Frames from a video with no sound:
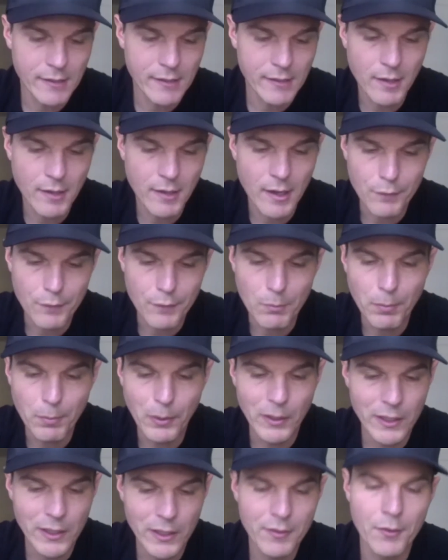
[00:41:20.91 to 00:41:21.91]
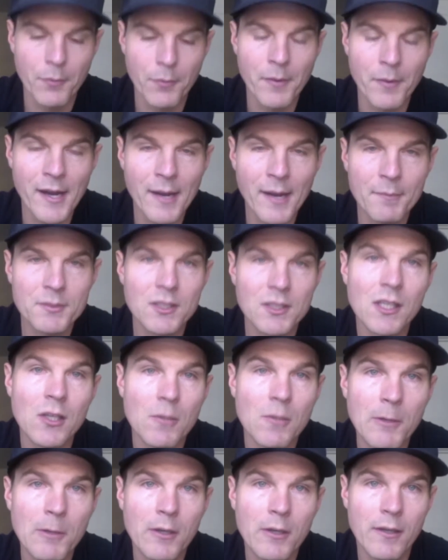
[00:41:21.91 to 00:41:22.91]
if you put in the reps and you
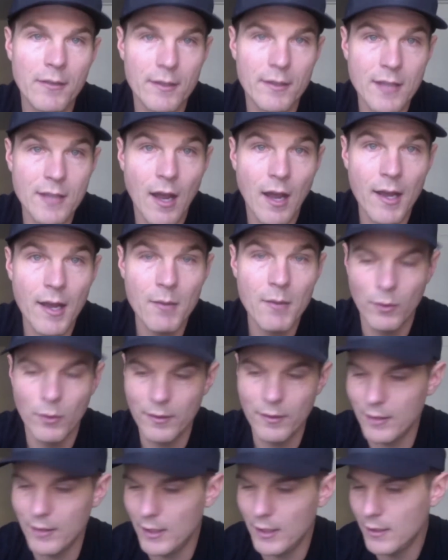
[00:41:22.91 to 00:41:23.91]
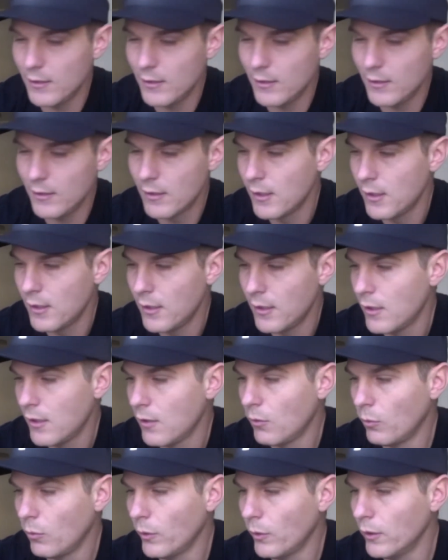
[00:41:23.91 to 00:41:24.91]
put in the time with it,
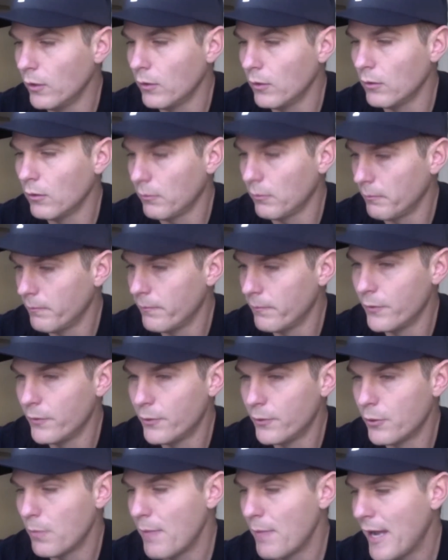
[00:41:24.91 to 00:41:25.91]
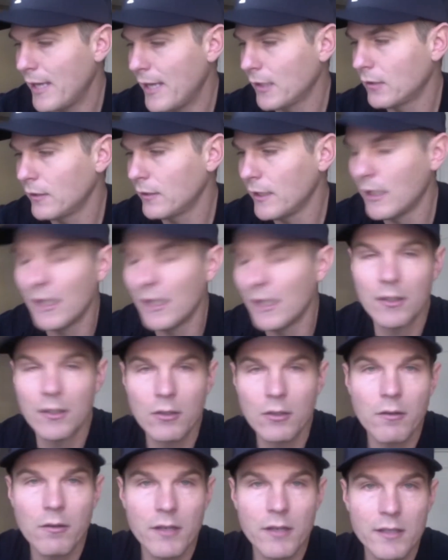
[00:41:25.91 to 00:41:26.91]
will dramatically
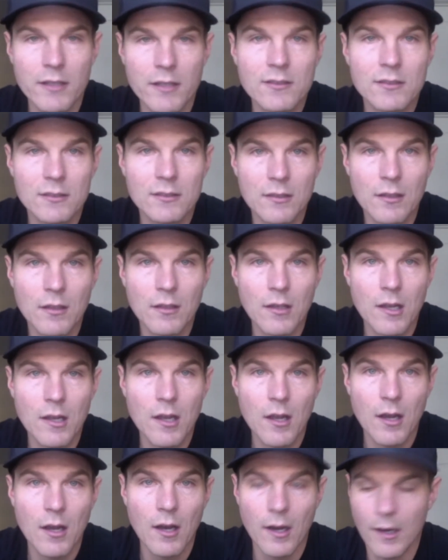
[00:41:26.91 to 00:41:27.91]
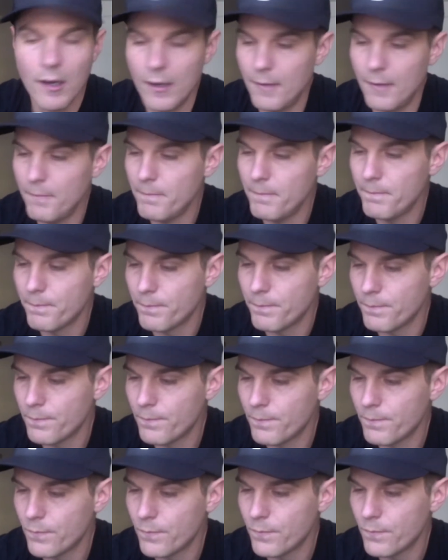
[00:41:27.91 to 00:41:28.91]
increase
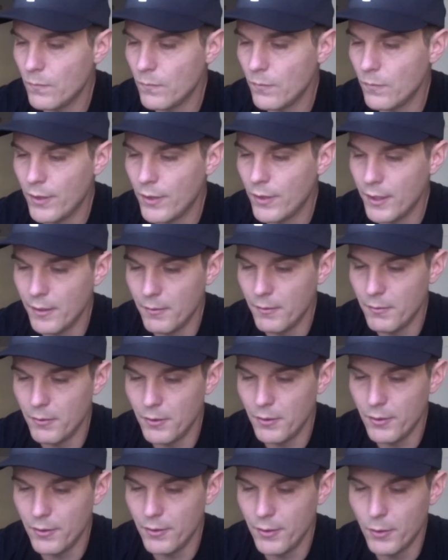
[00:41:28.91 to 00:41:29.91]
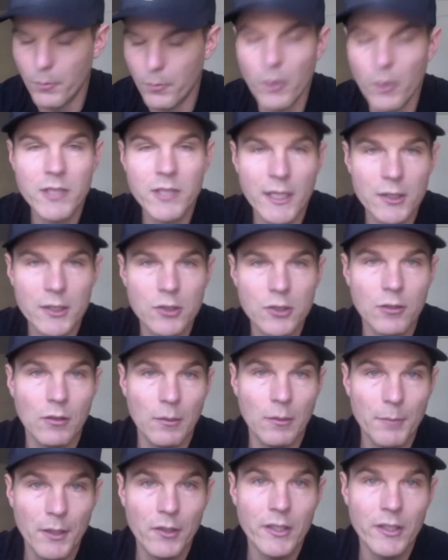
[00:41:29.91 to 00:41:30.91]
the rotational
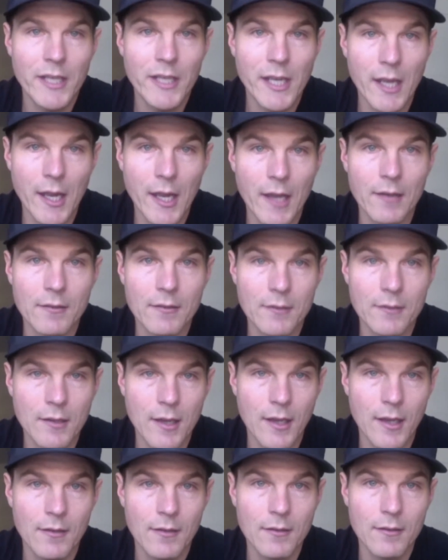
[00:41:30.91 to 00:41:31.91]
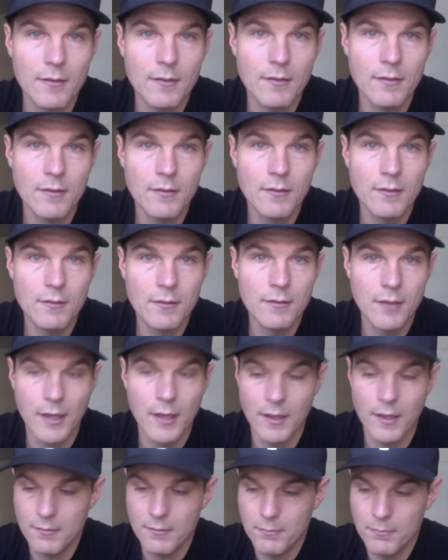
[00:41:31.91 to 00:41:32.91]
ability and
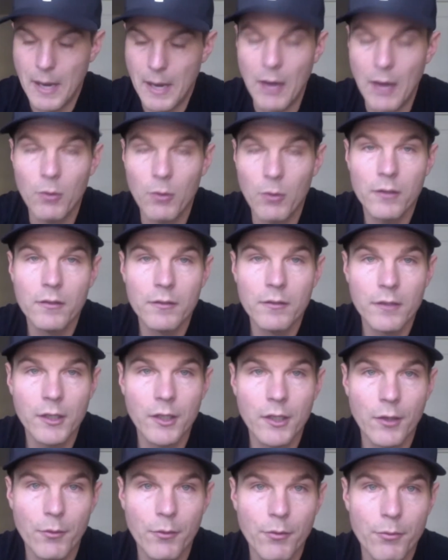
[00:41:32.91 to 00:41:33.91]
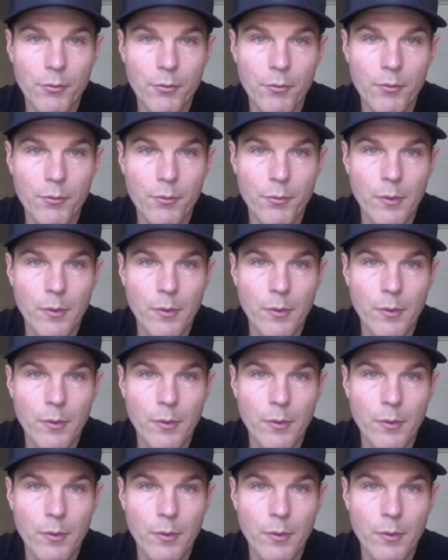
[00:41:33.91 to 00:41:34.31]
power, throughout.